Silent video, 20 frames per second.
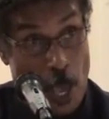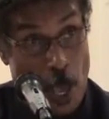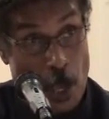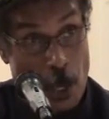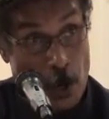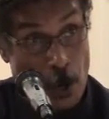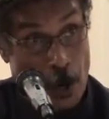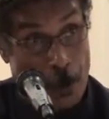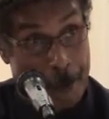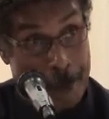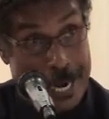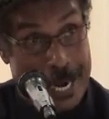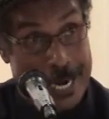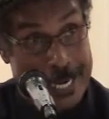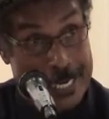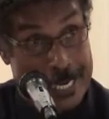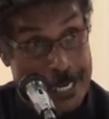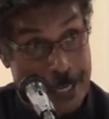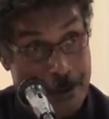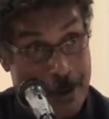You
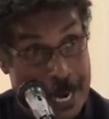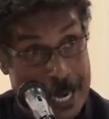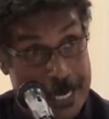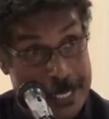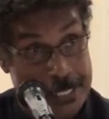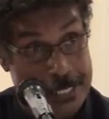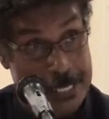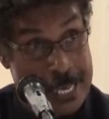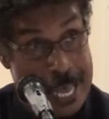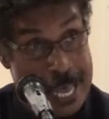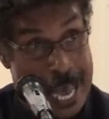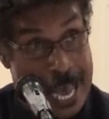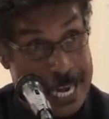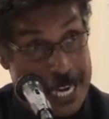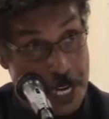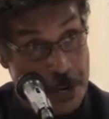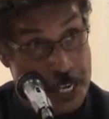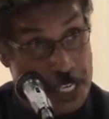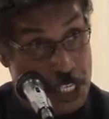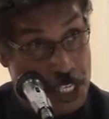abide in Christ, and
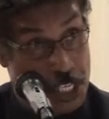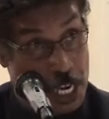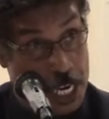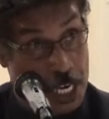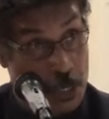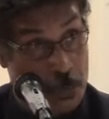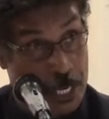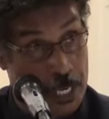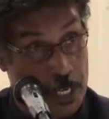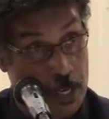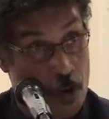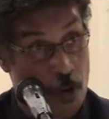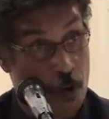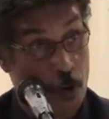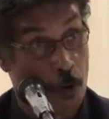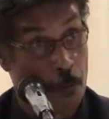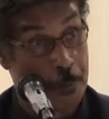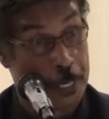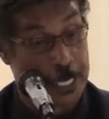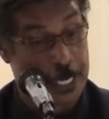there is genuine
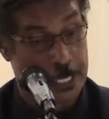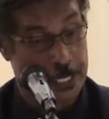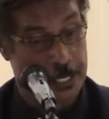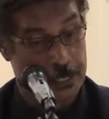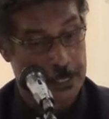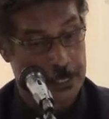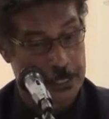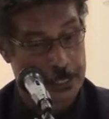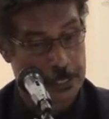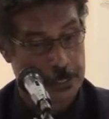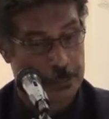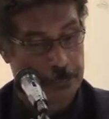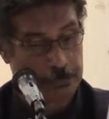obedience.